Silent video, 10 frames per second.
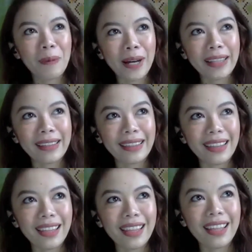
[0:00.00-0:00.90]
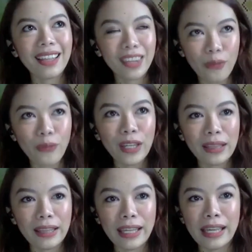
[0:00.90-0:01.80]
But
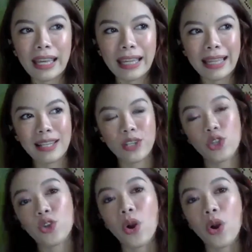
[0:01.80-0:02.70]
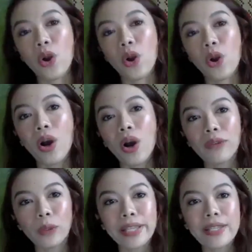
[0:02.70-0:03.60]
definitely it has strong influence
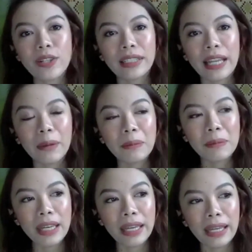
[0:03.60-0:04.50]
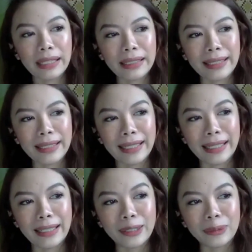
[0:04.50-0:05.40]
on them.
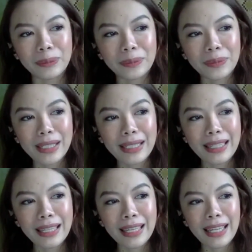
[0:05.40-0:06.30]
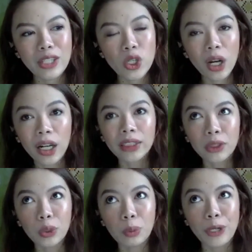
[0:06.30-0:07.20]
And it's hard
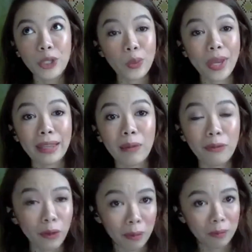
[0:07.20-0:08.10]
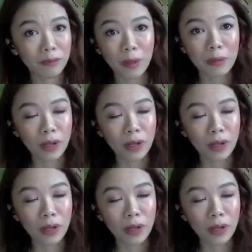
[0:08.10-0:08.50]
to persuade them from a